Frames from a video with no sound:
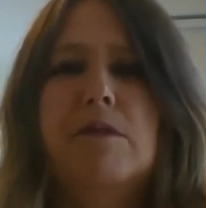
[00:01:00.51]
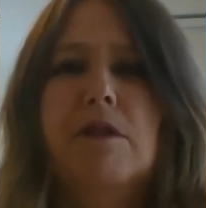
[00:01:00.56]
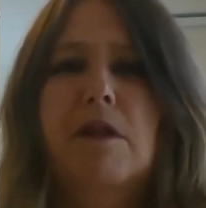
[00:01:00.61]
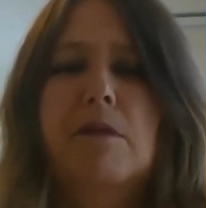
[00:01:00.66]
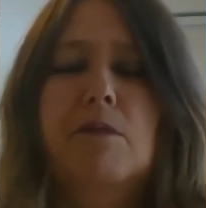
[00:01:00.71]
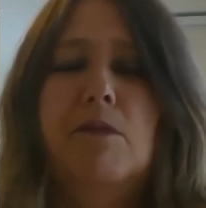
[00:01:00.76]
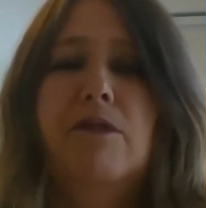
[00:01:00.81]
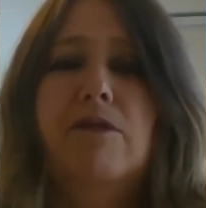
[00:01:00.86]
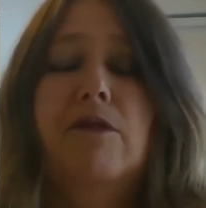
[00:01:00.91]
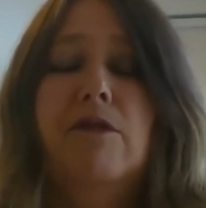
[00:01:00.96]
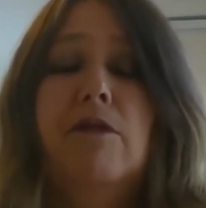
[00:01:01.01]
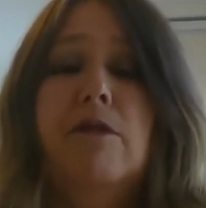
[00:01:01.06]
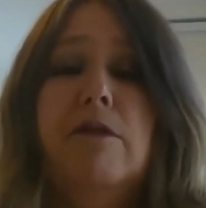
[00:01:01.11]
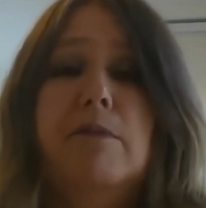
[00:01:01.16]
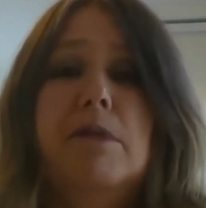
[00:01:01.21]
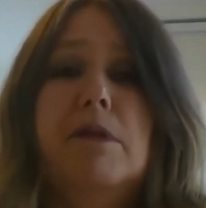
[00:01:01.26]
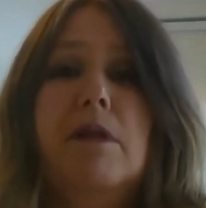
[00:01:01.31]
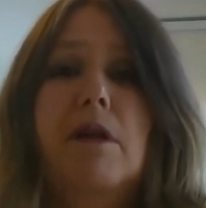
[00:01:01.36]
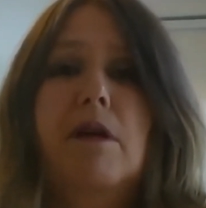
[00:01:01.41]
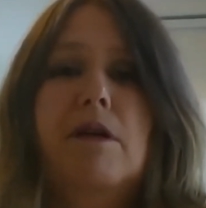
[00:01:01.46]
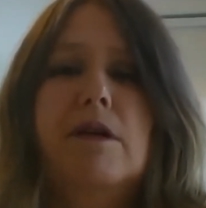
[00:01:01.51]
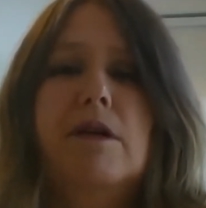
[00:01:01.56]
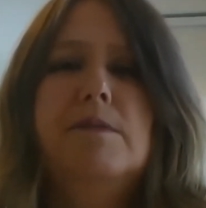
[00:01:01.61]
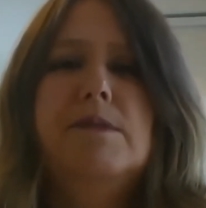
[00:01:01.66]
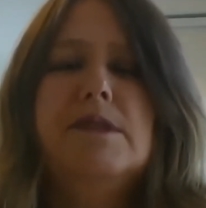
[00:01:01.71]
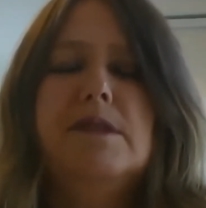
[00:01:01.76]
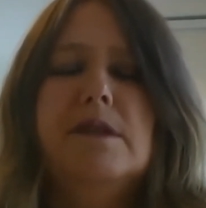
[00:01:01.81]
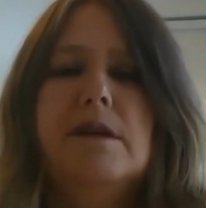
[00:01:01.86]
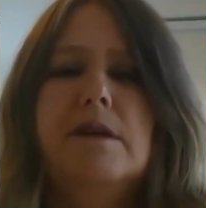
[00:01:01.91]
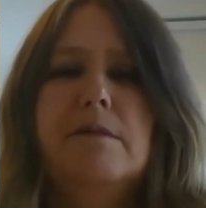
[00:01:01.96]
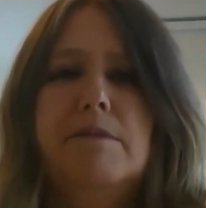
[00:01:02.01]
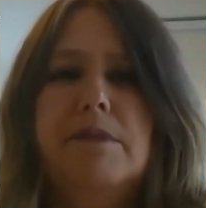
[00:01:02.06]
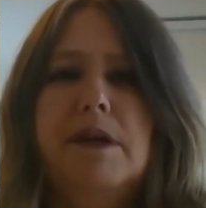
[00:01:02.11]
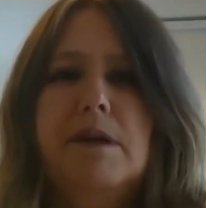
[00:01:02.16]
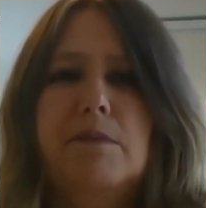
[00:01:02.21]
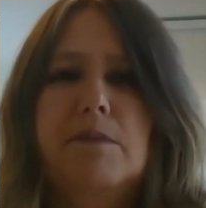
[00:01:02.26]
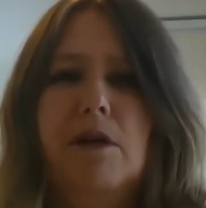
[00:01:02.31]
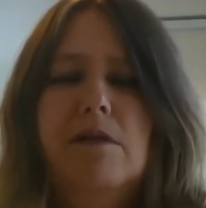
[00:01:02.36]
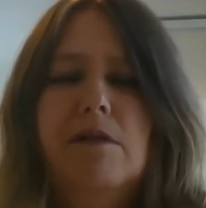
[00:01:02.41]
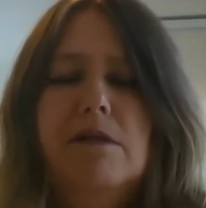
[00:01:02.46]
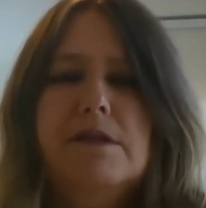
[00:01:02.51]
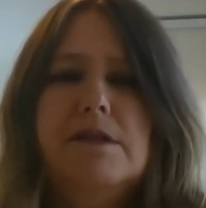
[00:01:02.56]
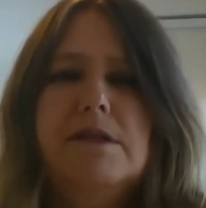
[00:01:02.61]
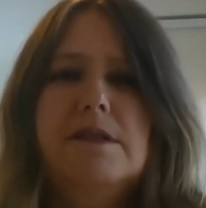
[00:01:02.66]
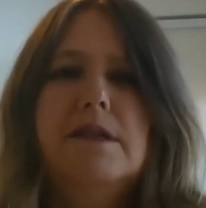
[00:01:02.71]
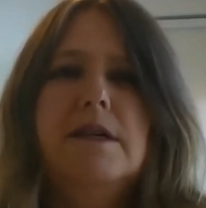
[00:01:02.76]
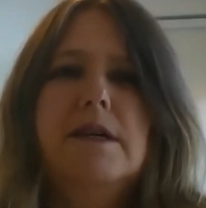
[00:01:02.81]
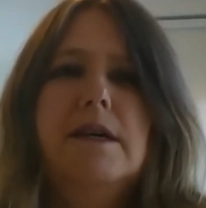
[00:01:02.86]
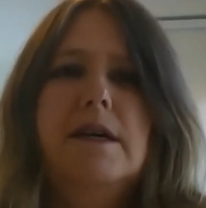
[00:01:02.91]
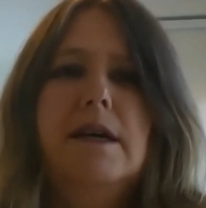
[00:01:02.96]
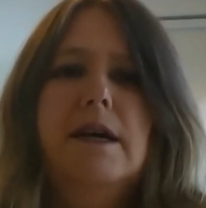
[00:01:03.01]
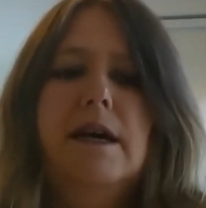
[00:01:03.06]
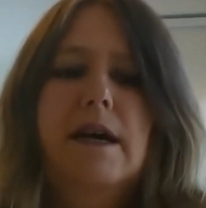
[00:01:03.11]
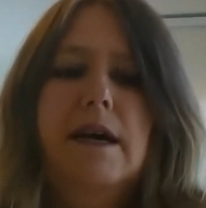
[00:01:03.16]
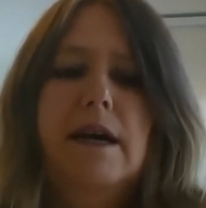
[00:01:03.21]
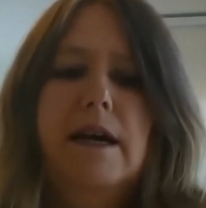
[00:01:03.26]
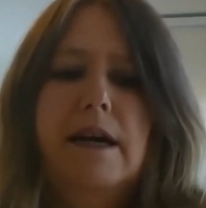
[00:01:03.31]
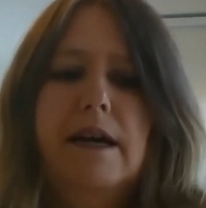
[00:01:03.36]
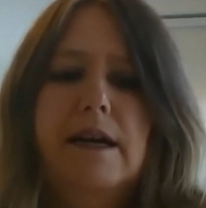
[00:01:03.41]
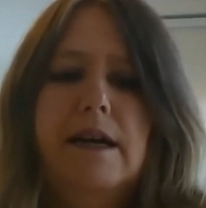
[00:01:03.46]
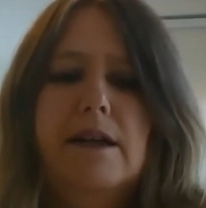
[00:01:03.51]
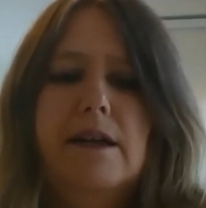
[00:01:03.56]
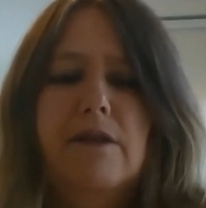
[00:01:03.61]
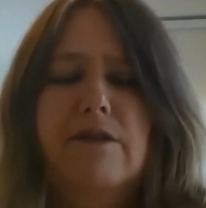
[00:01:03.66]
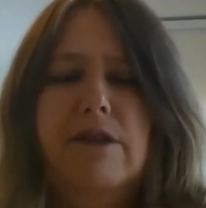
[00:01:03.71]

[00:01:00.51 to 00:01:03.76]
lot more affordable homes, bigger blocks. And I